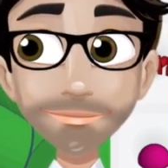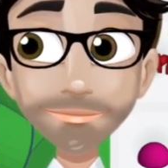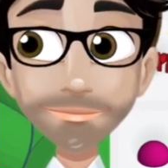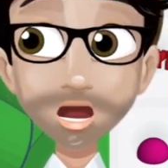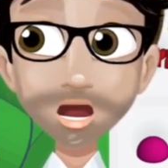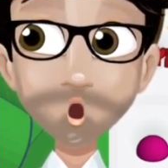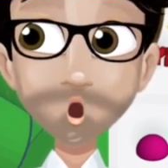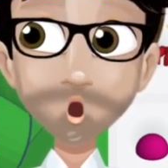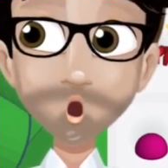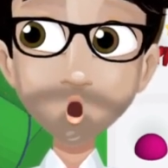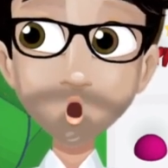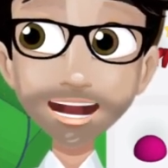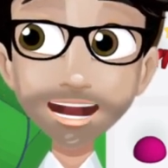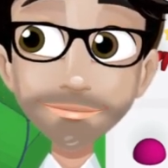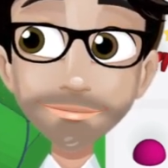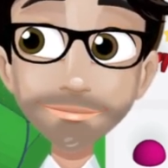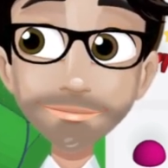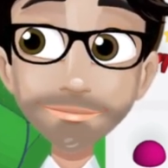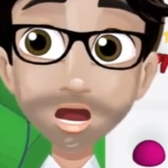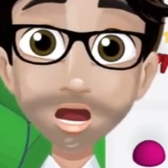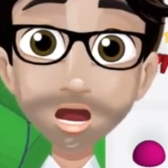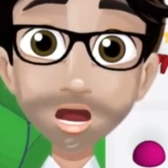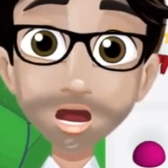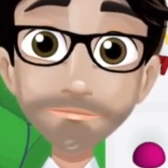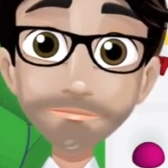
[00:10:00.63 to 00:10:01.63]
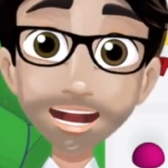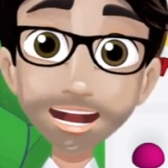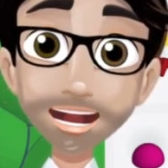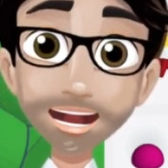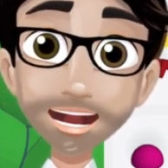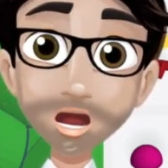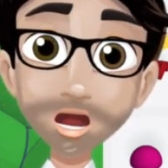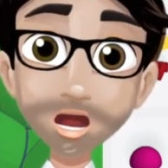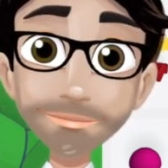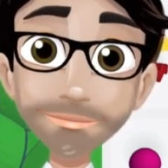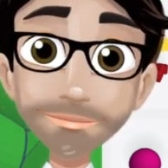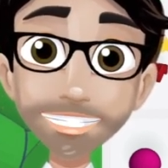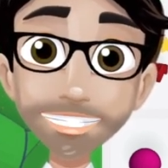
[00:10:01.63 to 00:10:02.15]
And I'm going to go down a little
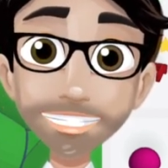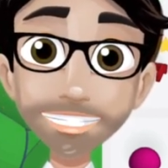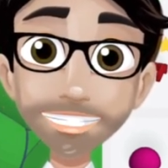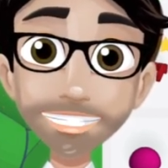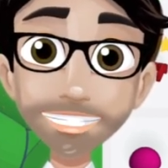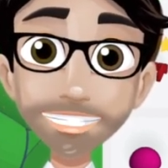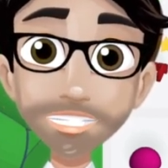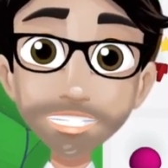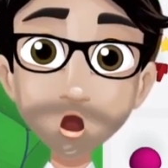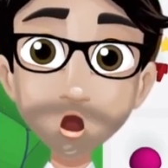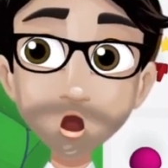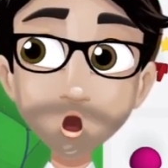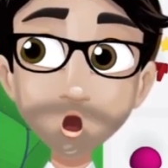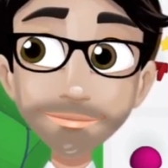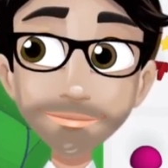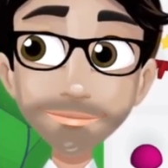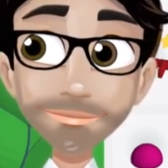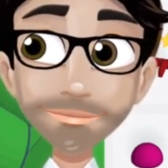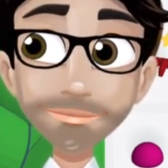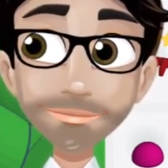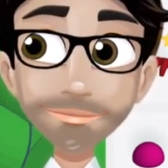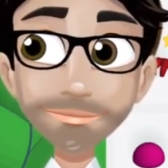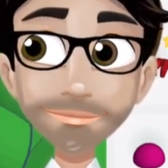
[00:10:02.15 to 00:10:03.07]
bit more. Control